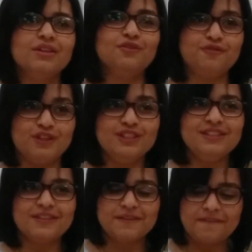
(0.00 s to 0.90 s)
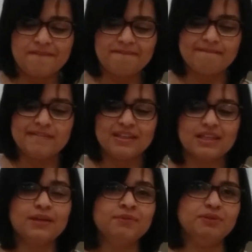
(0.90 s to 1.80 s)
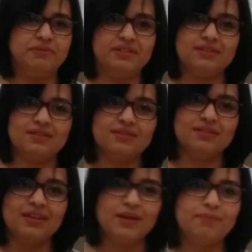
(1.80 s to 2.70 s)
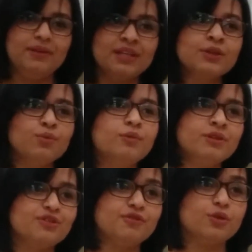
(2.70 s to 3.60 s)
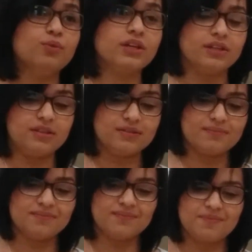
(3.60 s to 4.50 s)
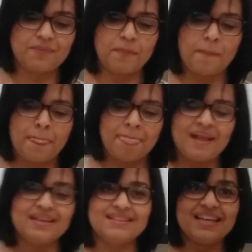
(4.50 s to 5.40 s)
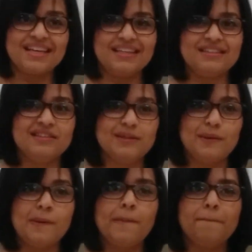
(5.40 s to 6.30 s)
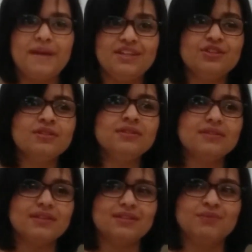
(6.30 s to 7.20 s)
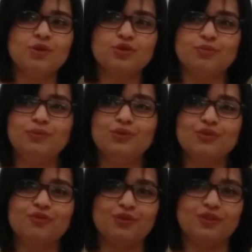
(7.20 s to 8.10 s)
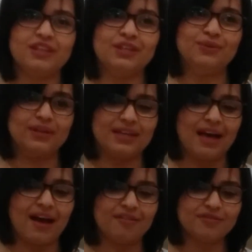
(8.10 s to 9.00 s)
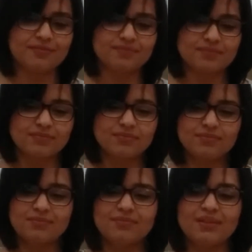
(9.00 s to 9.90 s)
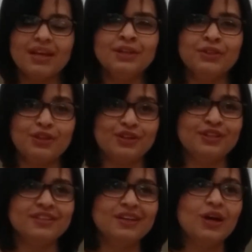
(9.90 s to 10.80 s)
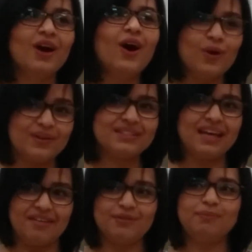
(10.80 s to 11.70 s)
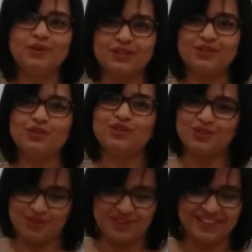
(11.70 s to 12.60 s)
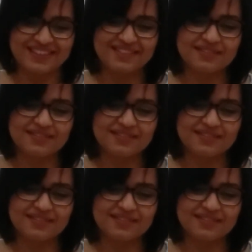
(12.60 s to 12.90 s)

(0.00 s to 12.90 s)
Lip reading: The first, commitment, being a woman of your word. Second, patience is the most beautiful thing you can have. And third, always have a point to your story.